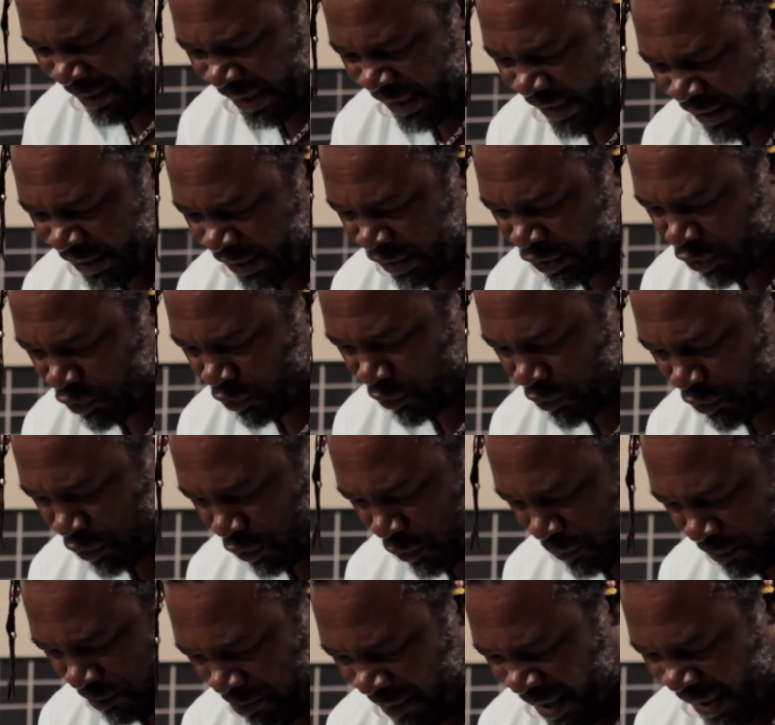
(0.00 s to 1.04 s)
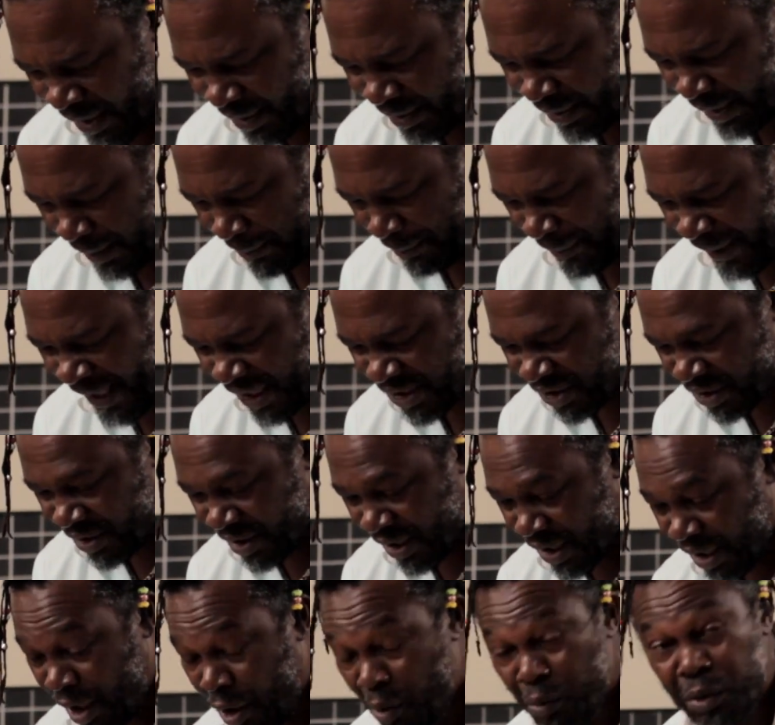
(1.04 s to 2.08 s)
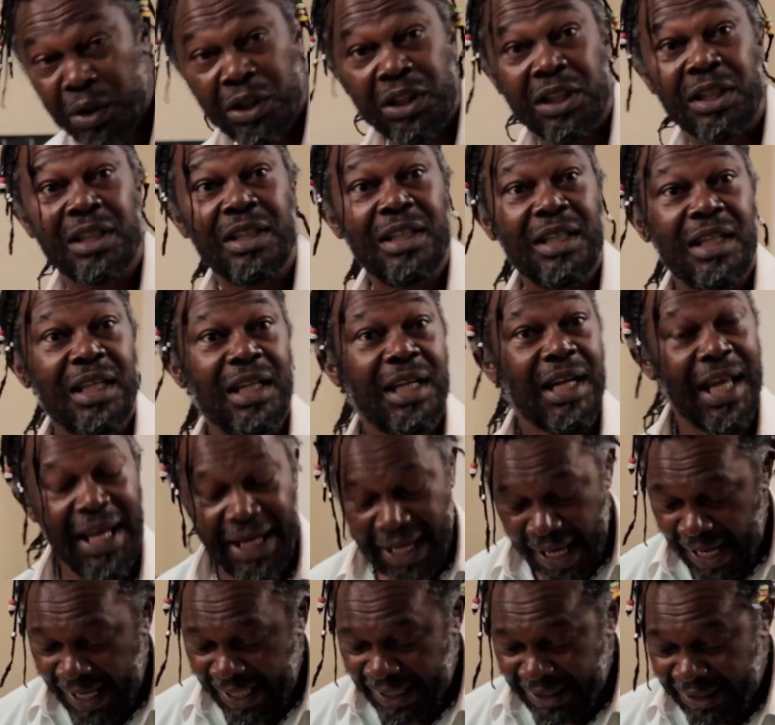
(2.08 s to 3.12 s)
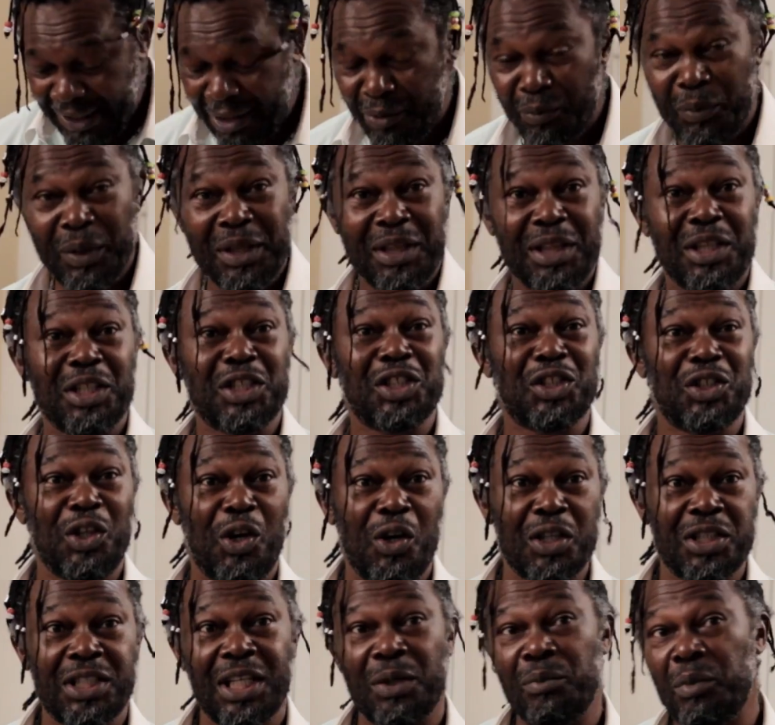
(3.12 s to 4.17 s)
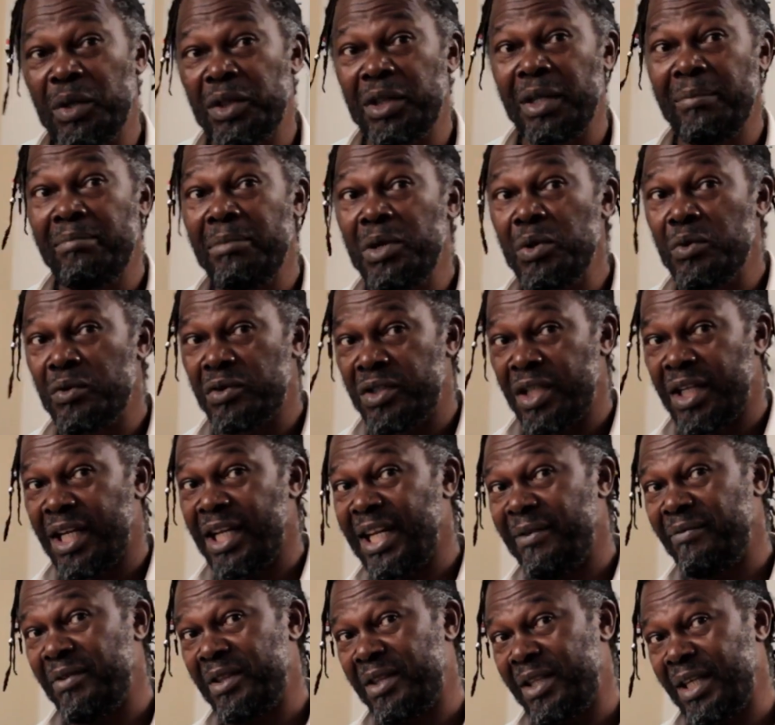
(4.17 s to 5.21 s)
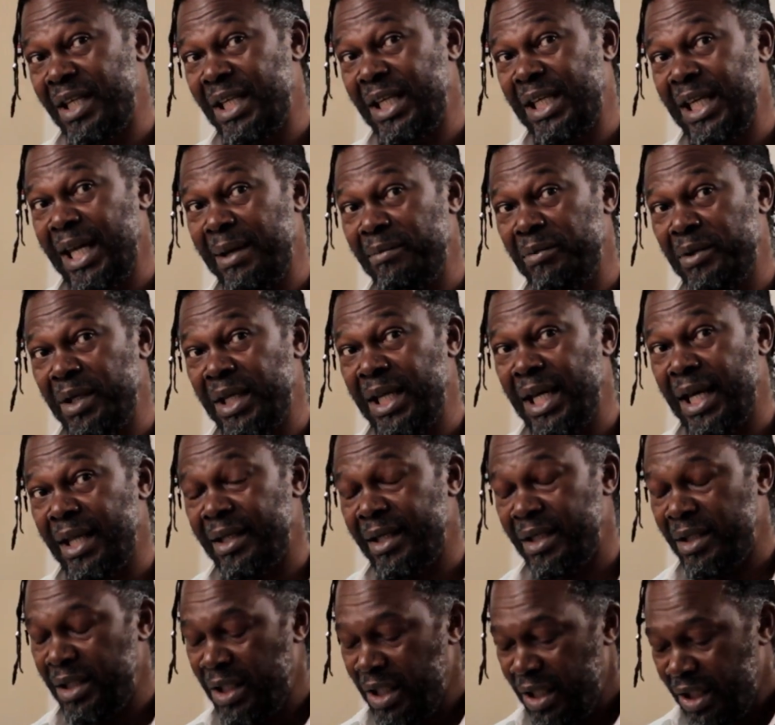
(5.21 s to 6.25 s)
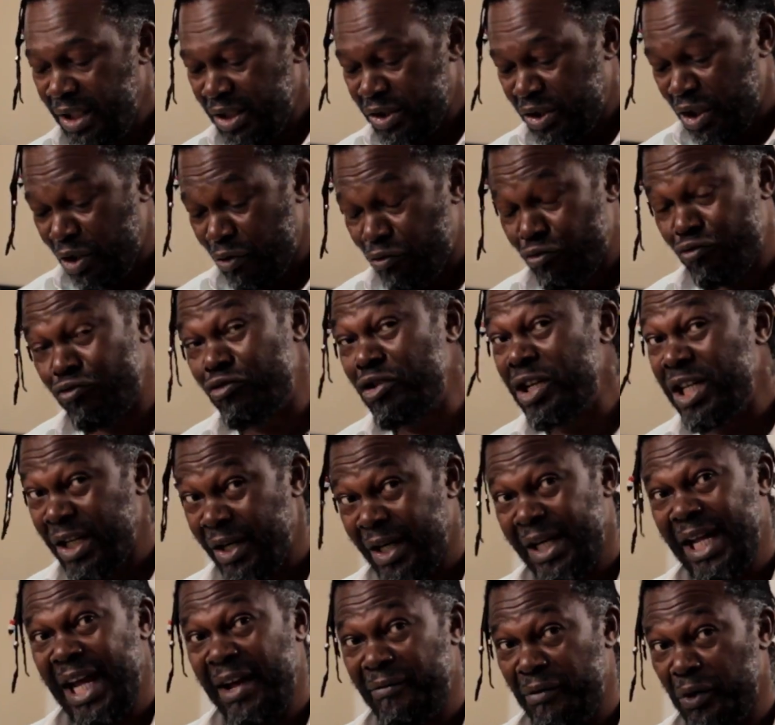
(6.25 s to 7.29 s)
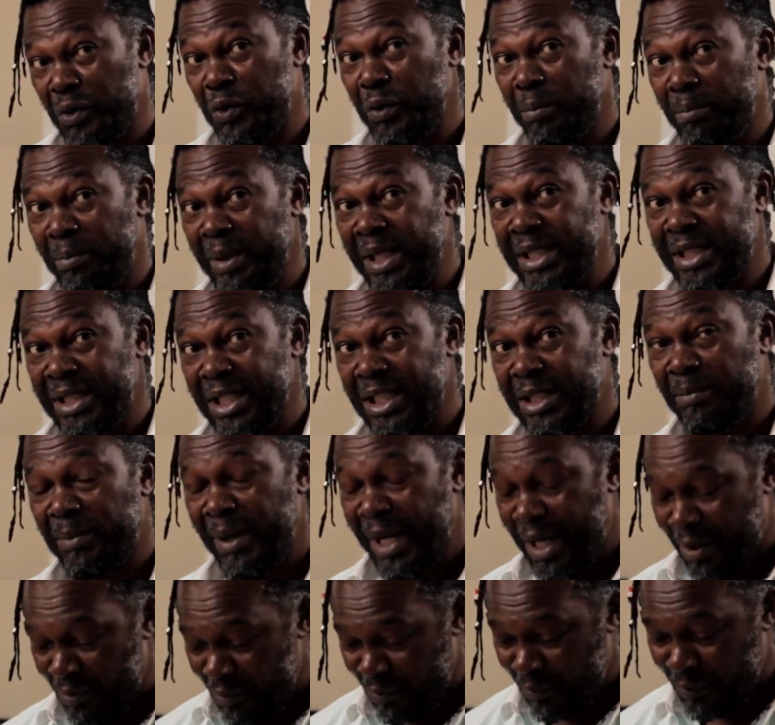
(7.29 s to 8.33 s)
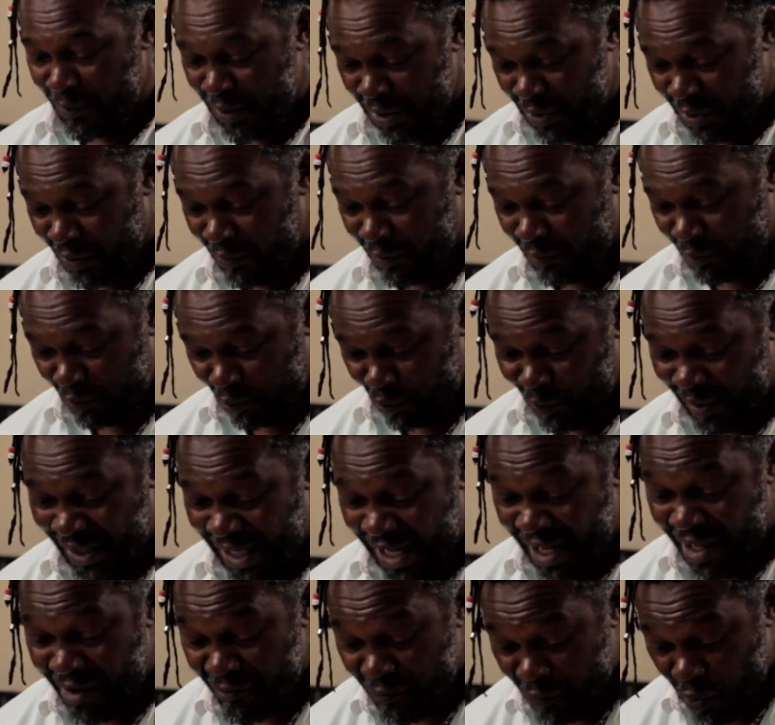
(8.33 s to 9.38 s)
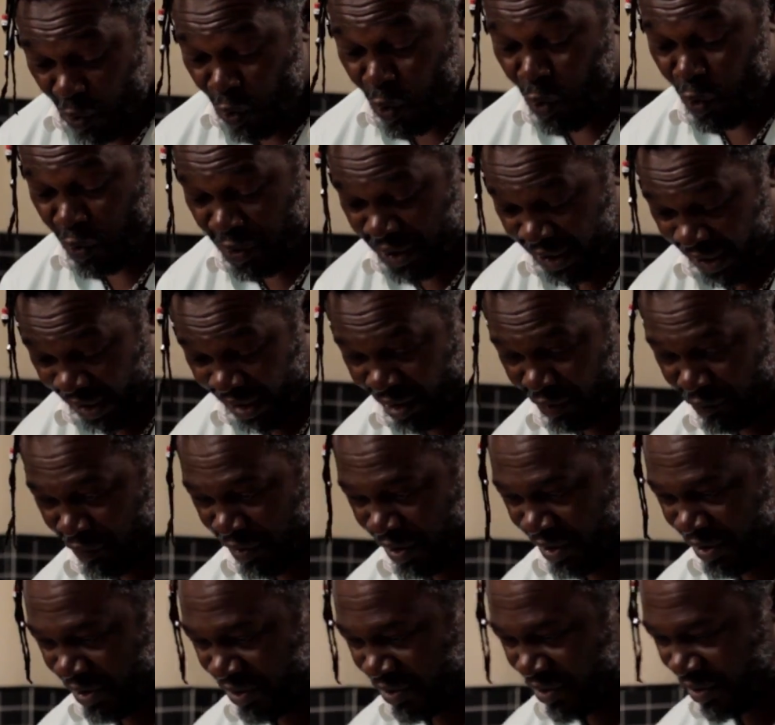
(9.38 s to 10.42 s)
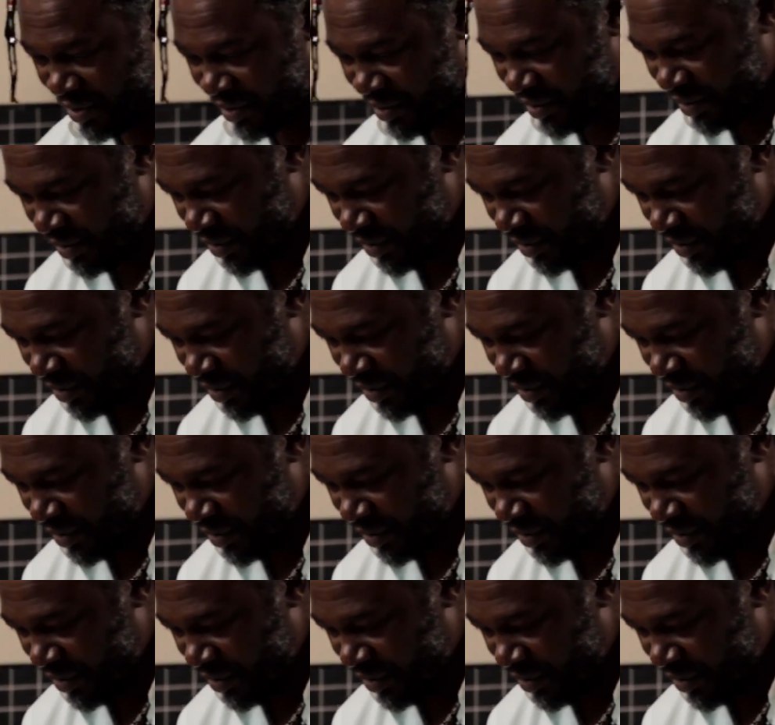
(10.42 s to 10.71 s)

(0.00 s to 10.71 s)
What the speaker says: ability to make their passion count like I did with the sauce and with the music and everything came together. So you really got to have a good business plan, you know, with all the areas